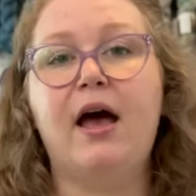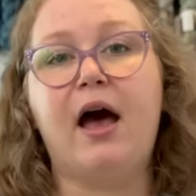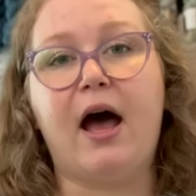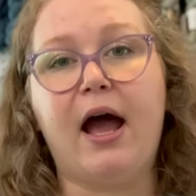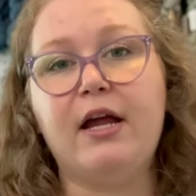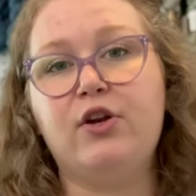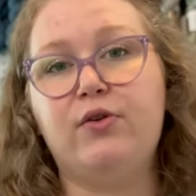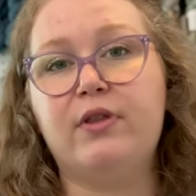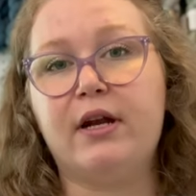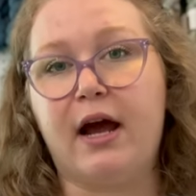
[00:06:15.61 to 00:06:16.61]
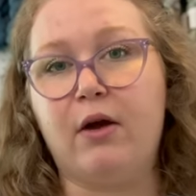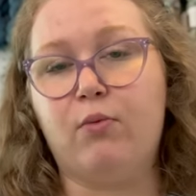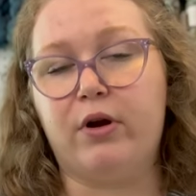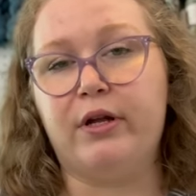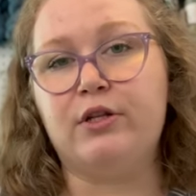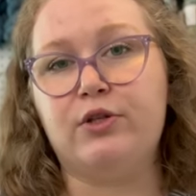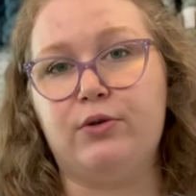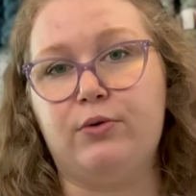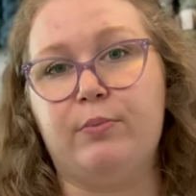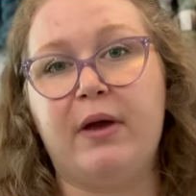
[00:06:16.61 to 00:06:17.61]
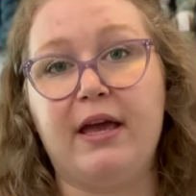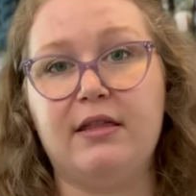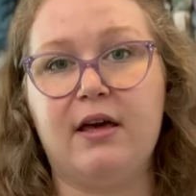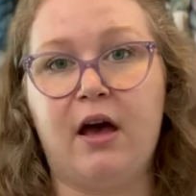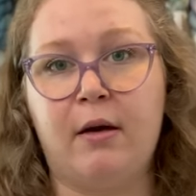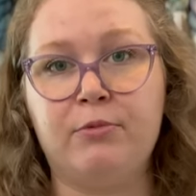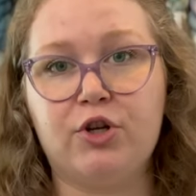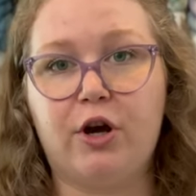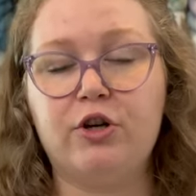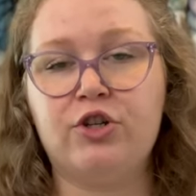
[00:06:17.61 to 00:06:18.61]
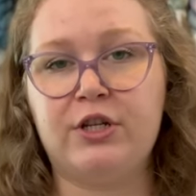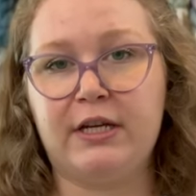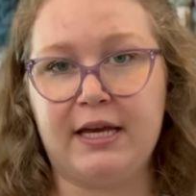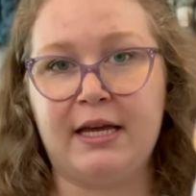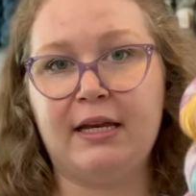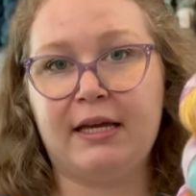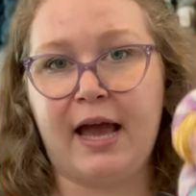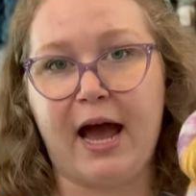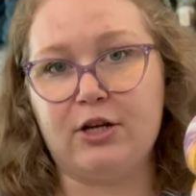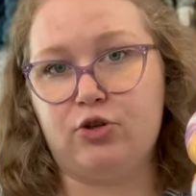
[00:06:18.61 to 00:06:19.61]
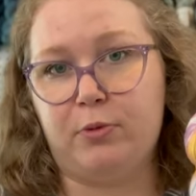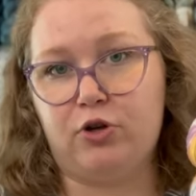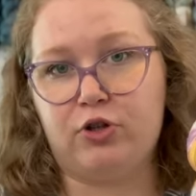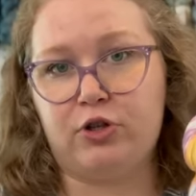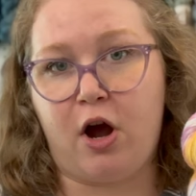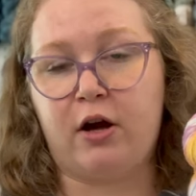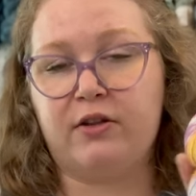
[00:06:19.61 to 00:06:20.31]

I knew that I wanted to pay the upcharge to get cashmere sock.